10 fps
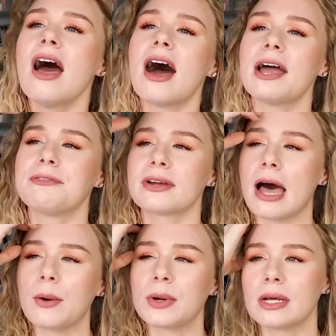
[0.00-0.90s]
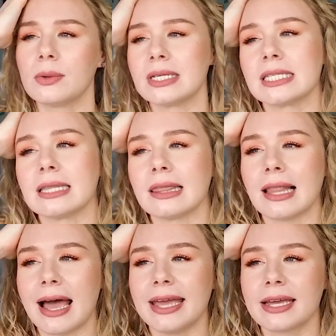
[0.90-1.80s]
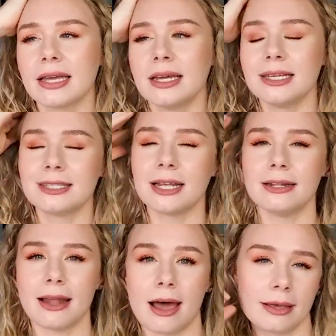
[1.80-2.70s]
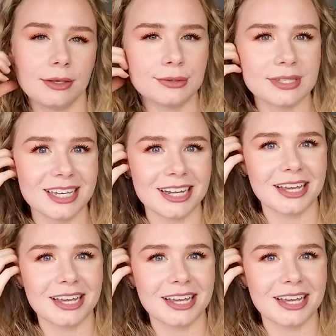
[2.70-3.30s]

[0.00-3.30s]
I forgot what it was like to not use it.